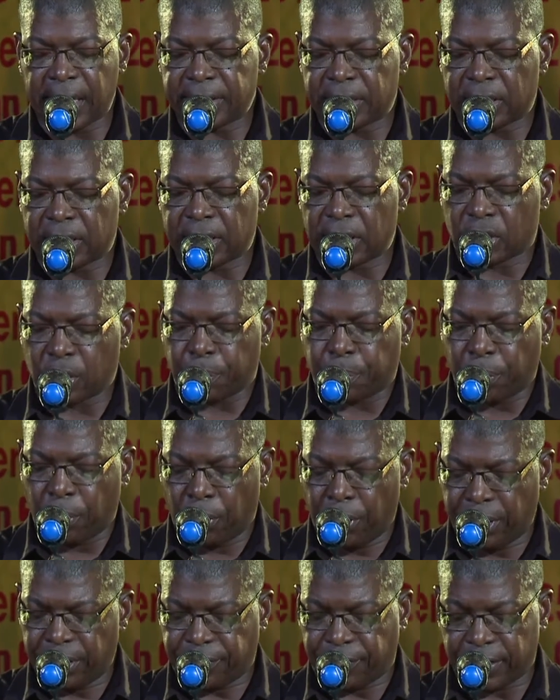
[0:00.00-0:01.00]
says his
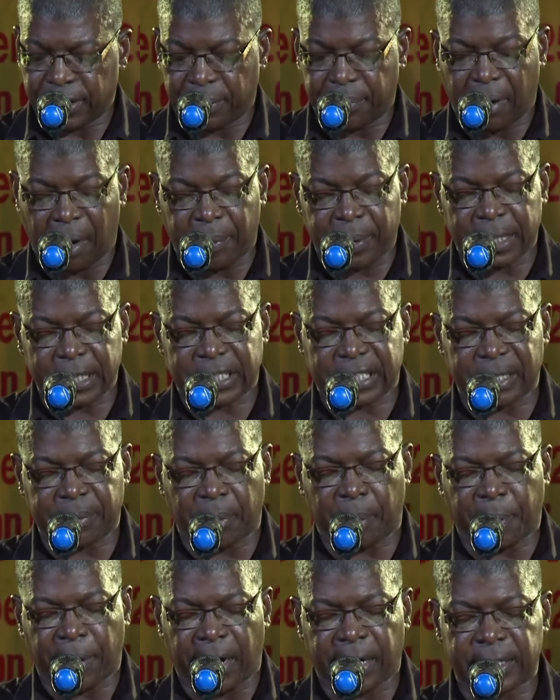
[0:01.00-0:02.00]
support for the Barbados
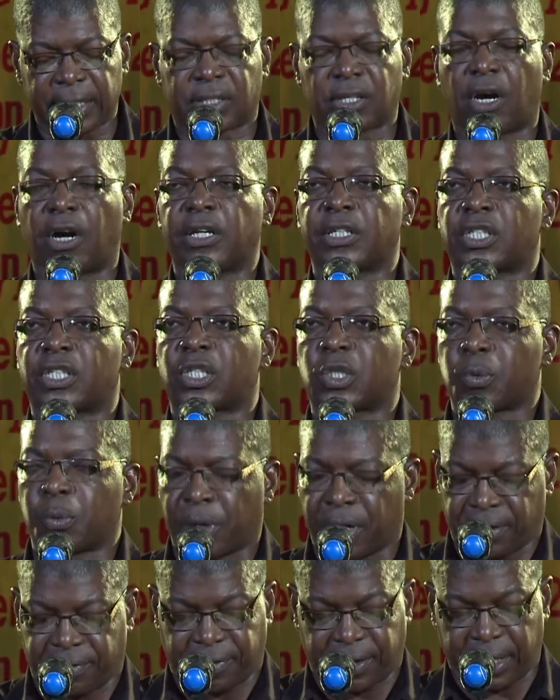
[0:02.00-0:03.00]
Labour Party is
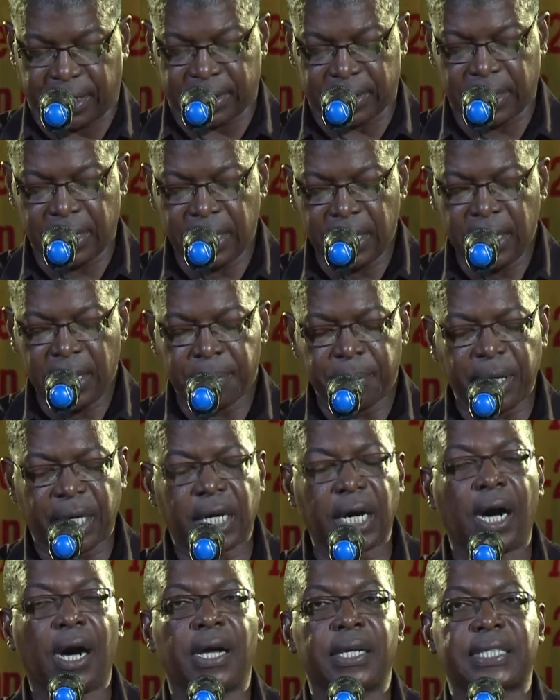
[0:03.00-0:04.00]
unswerving
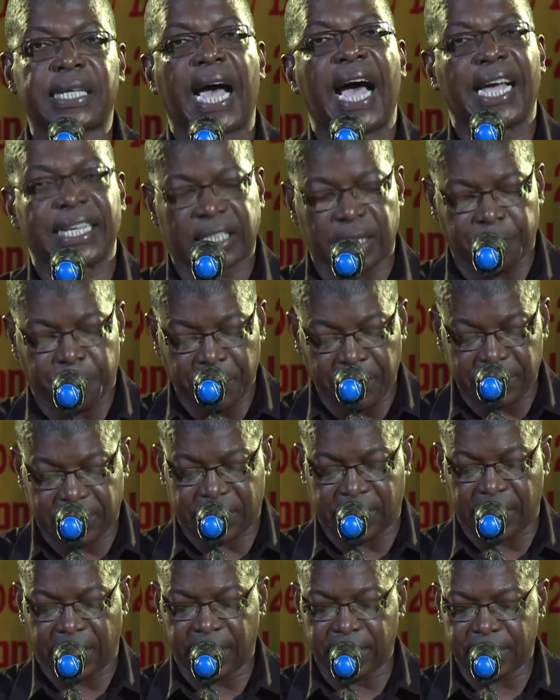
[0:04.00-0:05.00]
because, as he
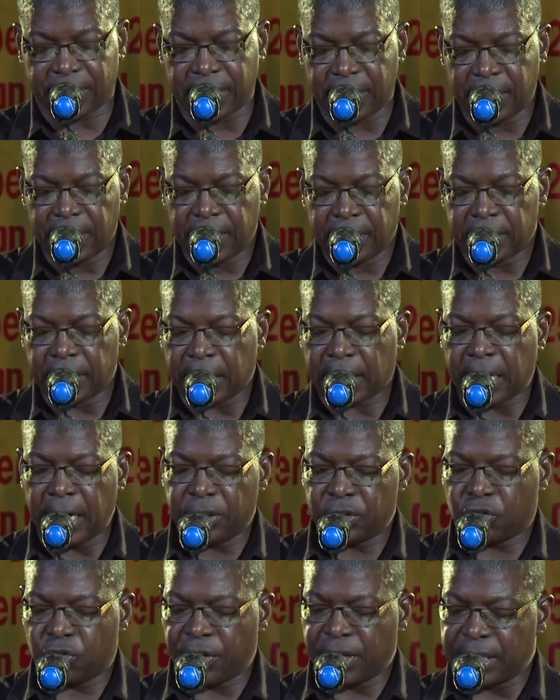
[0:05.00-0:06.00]
puts it, the
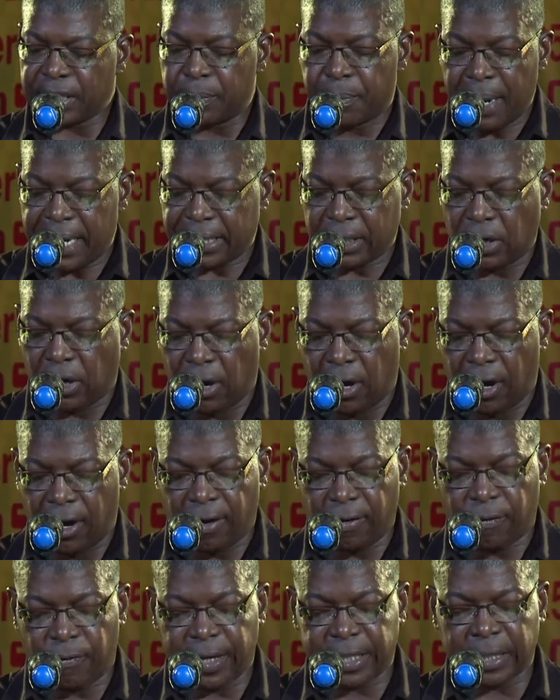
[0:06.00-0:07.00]
country is better
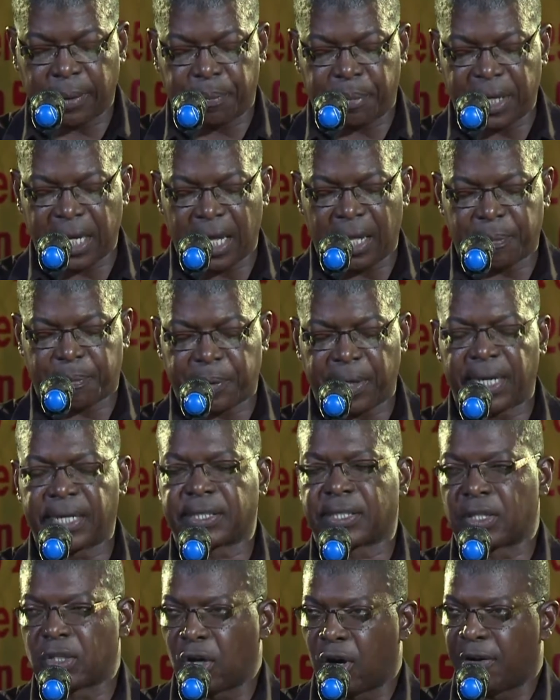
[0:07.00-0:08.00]
off when the BLP
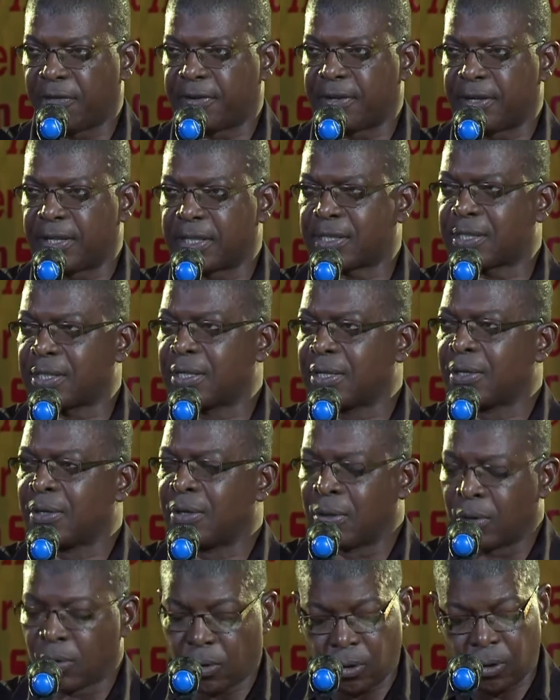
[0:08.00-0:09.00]
is in office.
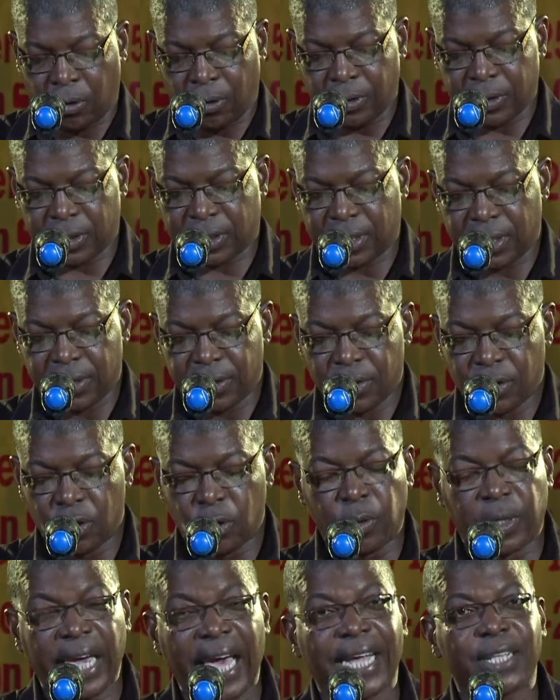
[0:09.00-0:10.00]
Quote,
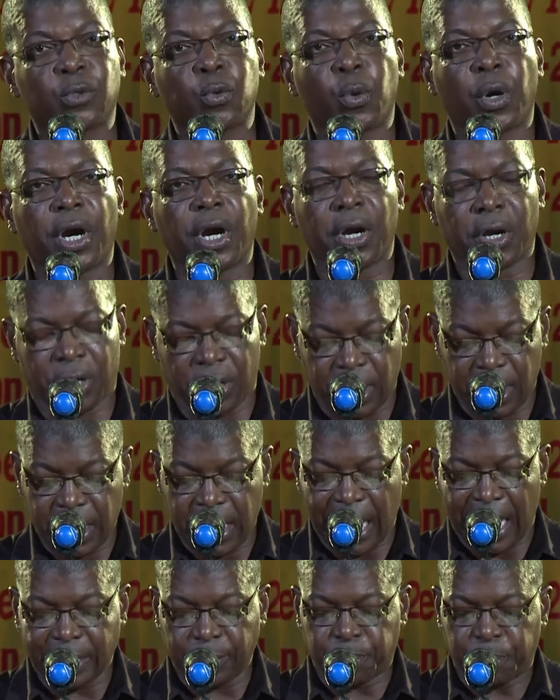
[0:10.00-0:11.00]
you get work
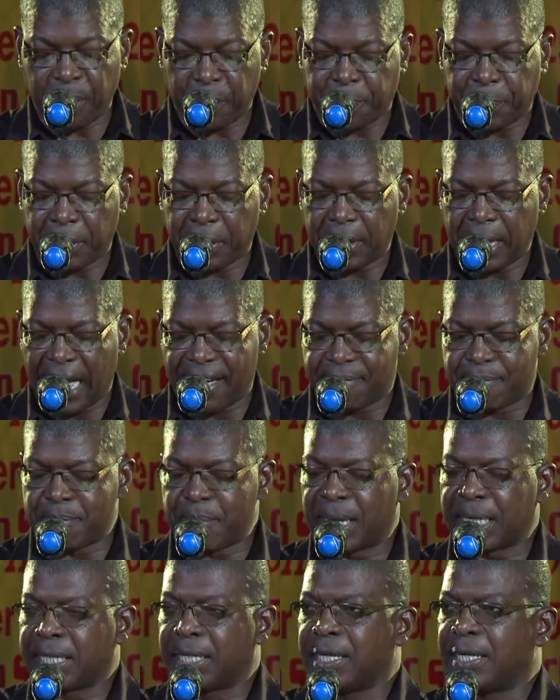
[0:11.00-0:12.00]
and people have
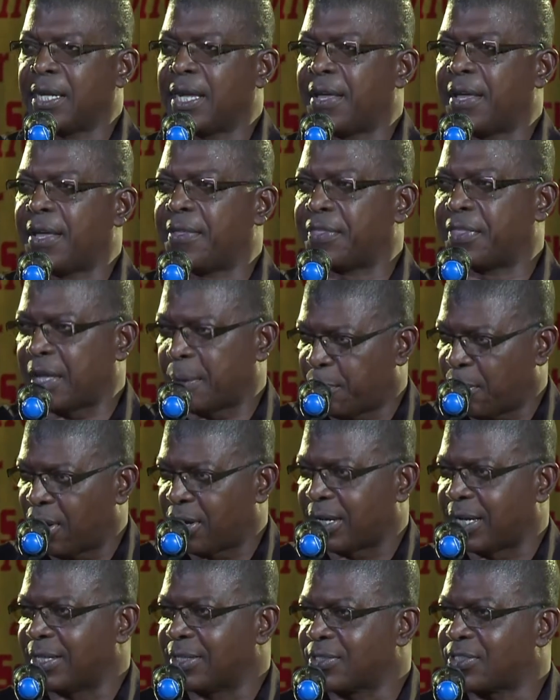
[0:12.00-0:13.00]
money in their
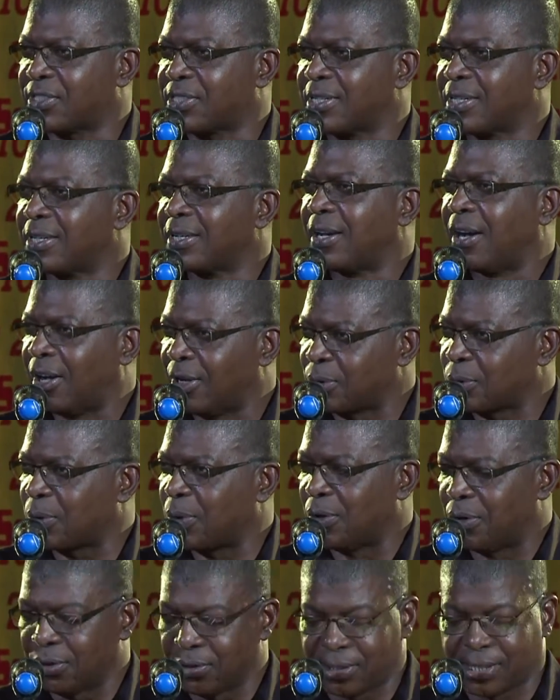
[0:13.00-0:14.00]
pockets,
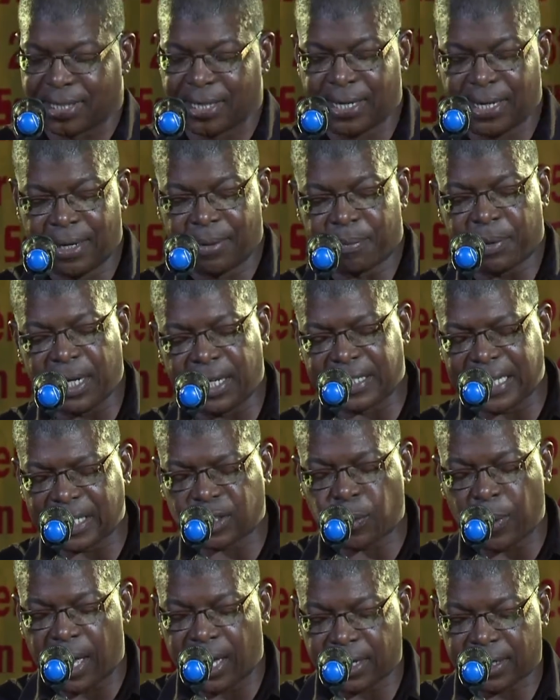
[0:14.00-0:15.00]
unquote. Please,
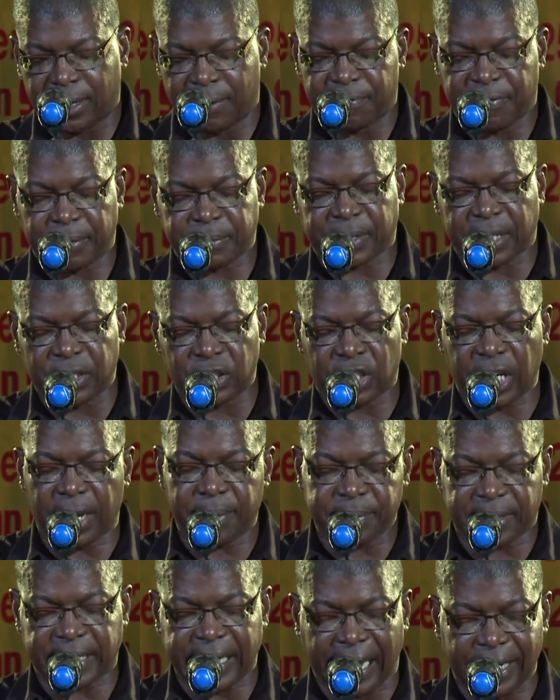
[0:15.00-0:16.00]
let's welcome from St.
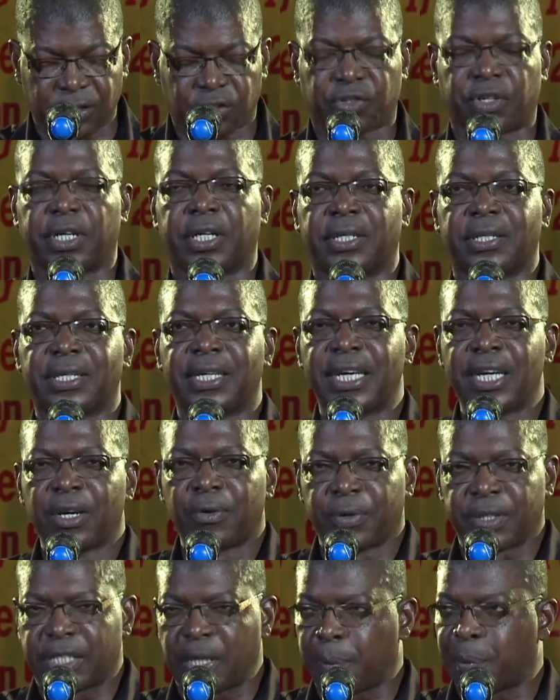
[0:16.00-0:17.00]
James Central,
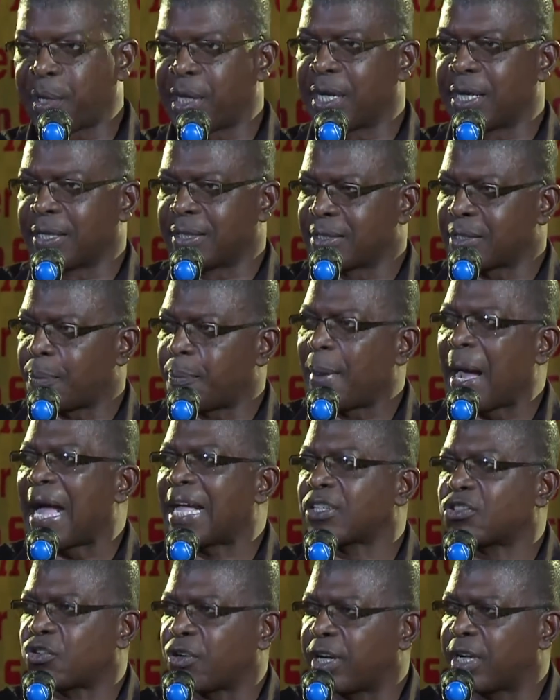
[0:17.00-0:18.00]
recipient
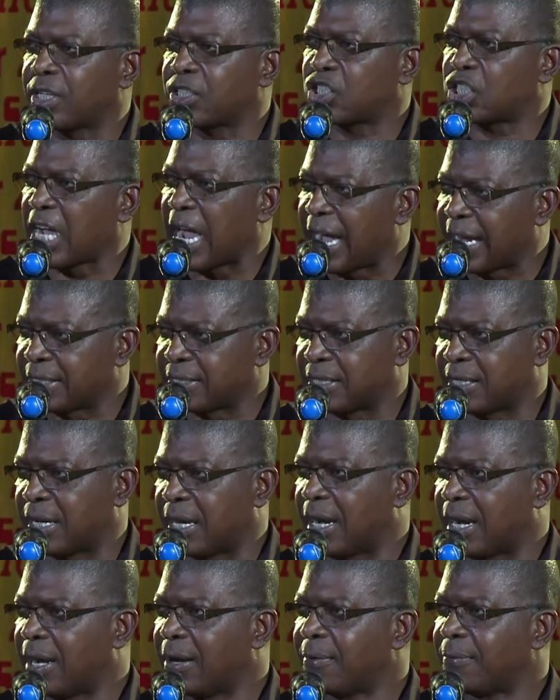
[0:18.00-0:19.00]
Patrick
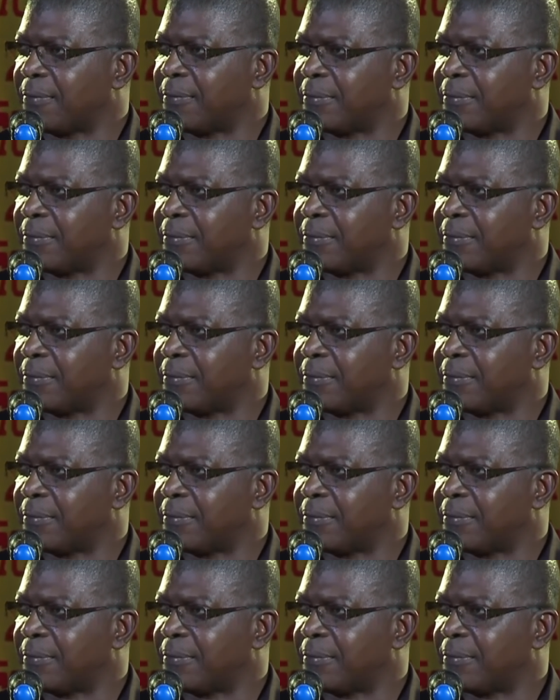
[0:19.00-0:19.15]
Chandler.